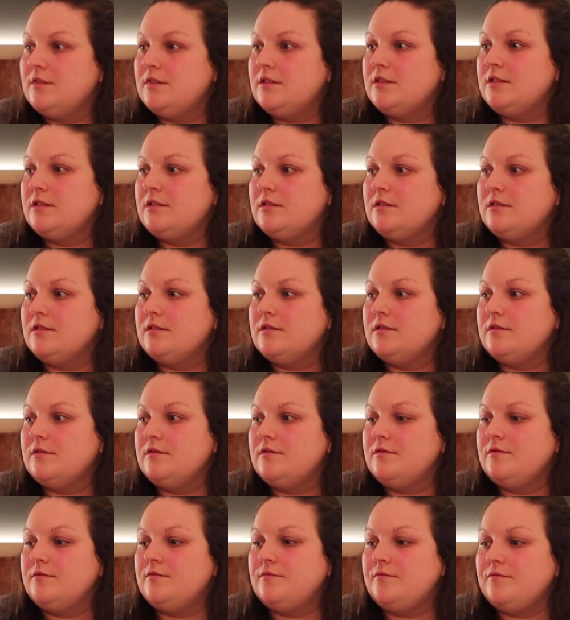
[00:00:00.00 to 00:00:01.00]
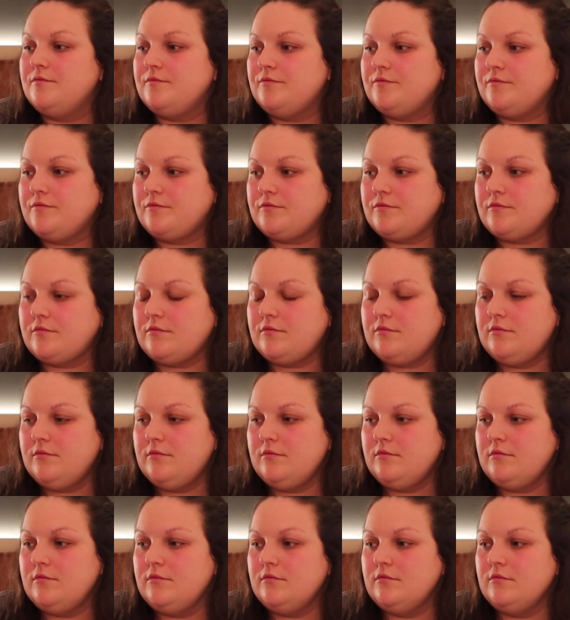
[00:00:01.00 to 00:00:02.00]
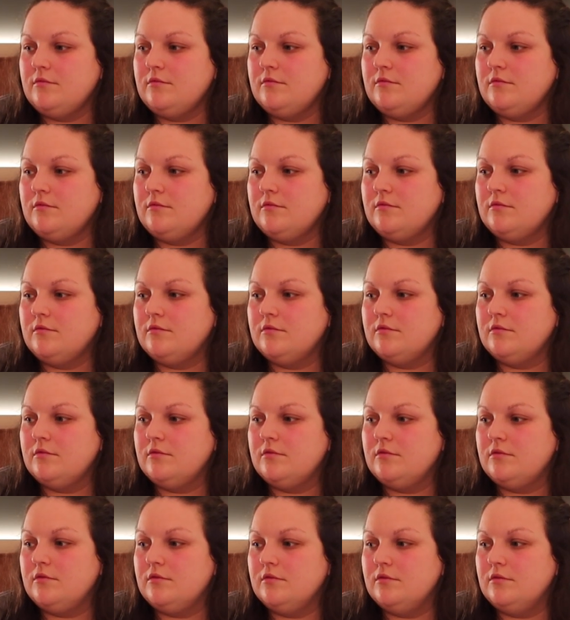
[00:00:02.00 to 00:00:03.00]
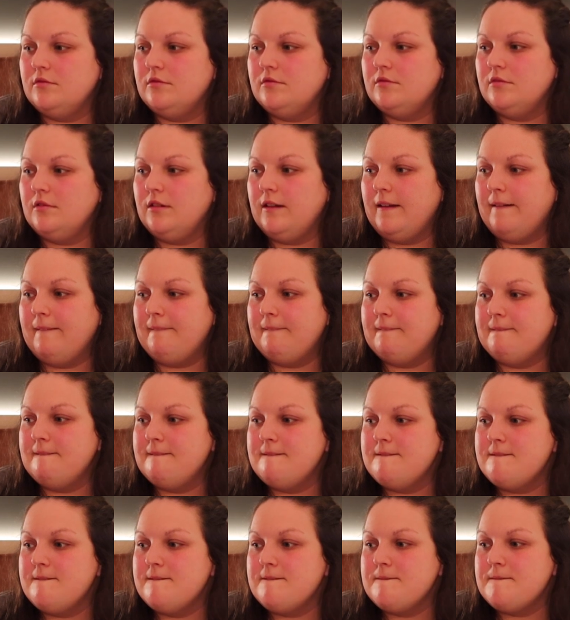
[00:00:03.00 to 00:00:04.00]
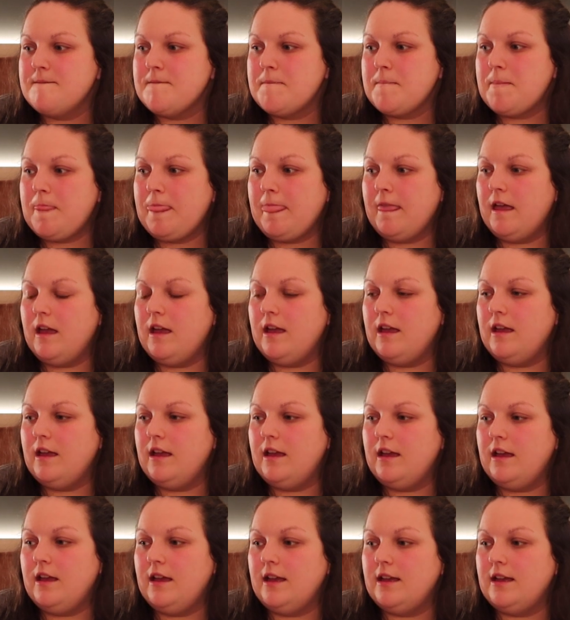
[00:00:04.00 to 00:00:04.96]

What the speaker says: The person shown says nothing.